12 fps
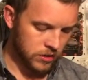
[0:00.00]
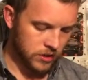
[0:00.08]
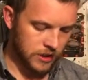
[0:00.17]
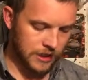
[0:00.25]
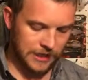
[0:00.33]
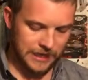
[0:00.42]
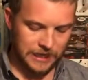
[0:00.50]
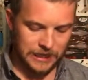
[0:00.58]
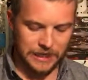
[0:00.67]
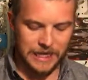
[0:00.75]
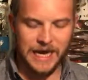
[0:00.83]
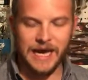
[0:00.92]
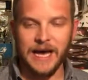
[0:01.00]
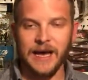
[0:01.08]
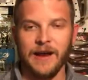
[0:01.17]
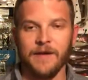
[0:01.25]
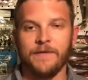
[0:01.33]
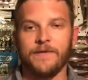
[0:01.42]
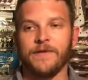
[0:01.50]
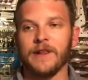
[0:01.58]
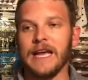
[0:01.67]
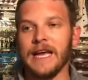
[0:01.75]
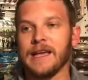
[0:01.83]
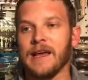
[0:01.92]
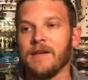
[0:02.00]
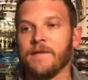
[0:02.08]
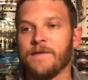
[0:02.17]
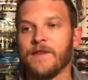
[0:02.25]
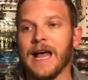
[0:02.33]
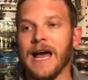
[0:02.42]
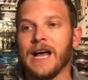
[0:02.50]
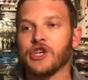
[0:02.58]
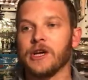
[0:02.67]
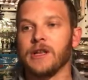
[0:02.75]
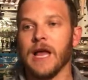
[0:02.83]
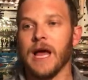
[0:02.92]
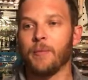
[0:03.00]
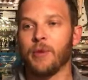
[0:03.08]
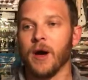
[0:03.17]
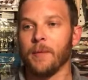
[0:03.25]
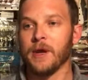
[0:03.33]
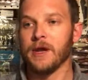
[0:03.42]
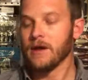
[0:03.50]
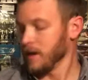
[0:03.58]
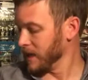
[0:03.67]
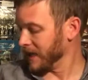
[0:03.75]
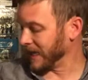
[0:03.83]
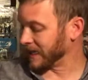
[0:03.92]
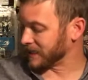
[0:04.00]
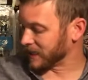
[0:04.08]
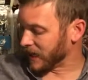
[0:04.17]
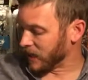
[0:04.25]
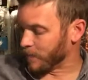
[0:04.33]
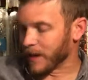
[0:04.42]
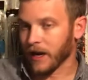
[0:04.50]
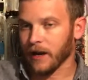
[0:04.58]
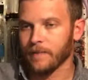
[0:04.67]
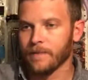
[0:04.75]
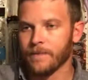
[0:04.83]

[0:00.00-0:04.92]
Gonna get a lot of flake and flash in that puppy. Excited about it.